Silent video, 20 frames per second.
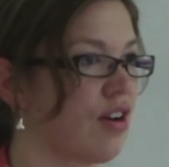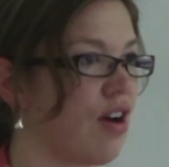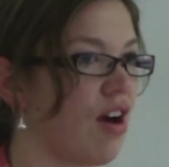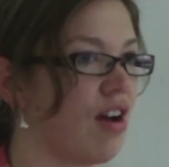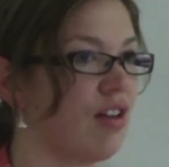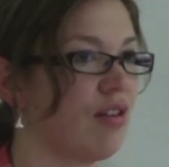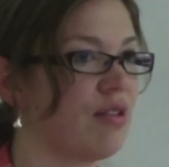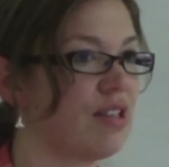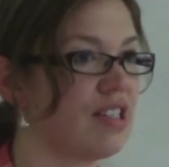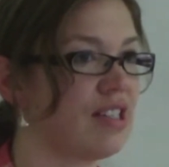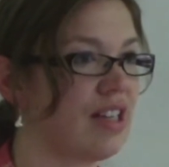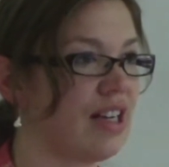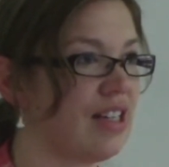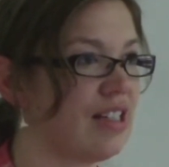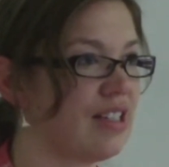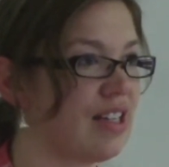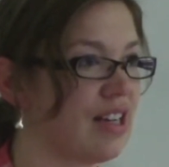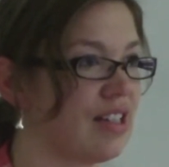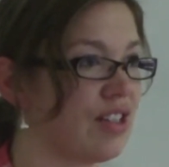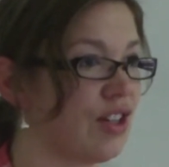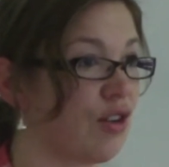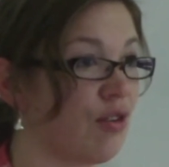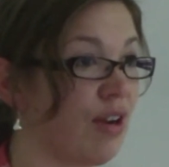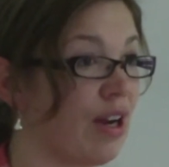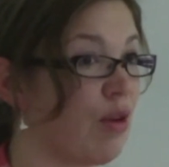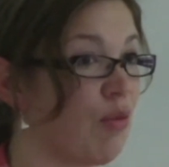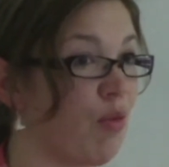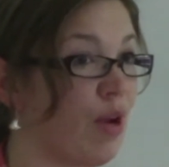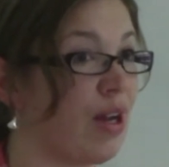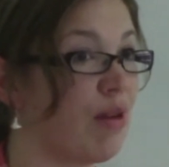Carlo Estates has a
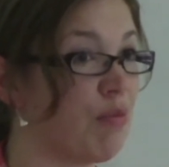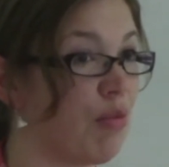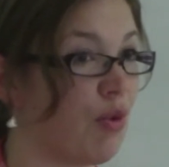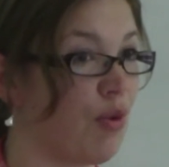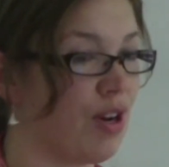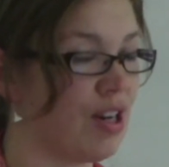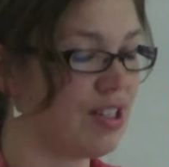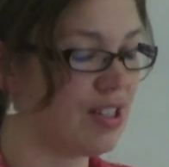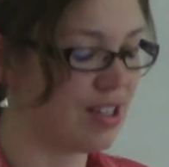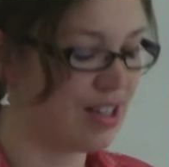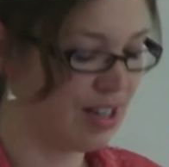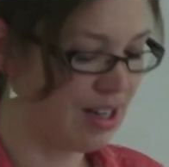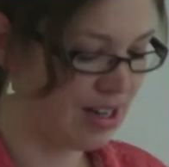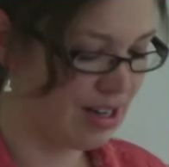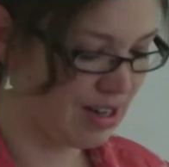great white port